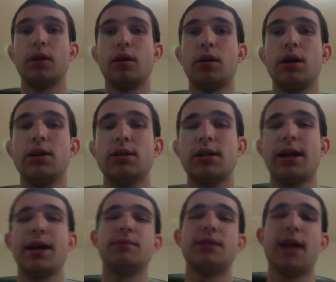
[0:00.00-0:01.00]
He
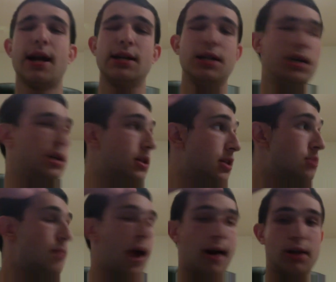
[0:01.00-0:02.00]
claims that he did this
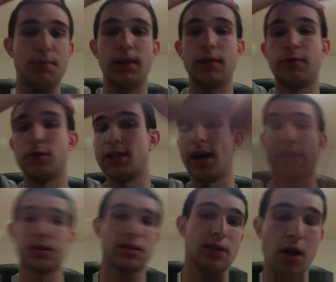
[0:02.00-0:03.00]
marriage mainly for
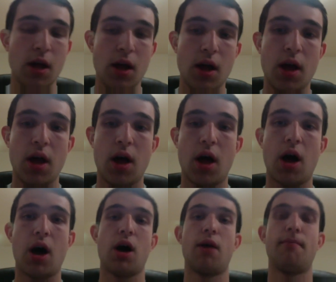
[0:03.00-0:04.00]
sex,
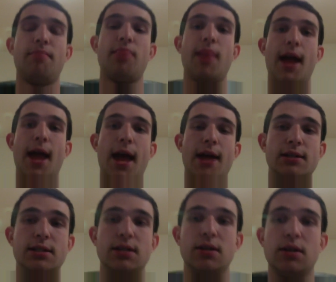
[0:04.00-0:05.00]

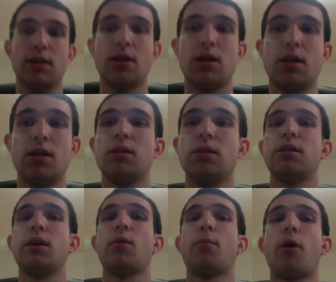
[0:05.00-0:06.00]
and
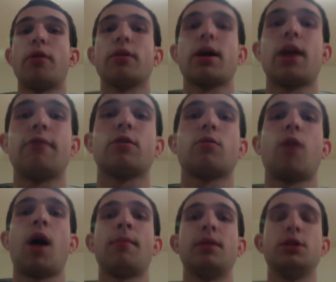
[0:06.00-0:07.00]
they were partnered kind of in
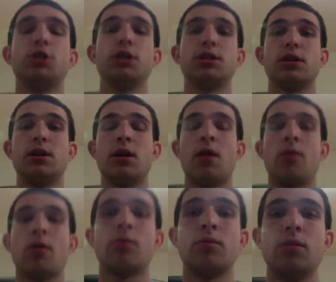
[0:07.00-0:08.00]
crime. And she said,
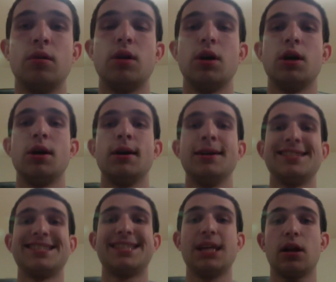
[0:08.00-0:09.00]
go
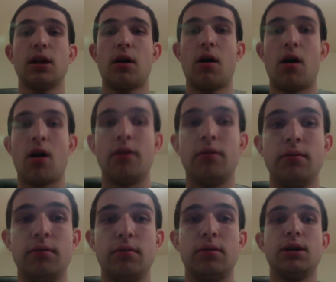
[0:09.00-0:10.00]
steal a car, and
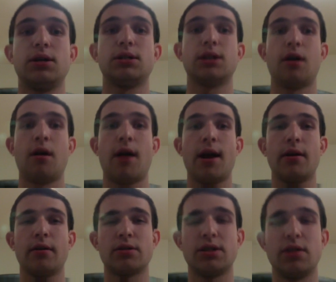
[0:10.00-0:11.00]
he said, all
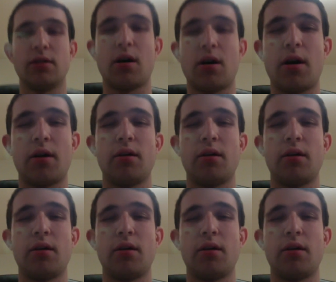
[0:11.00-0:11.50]
right, go steal a car.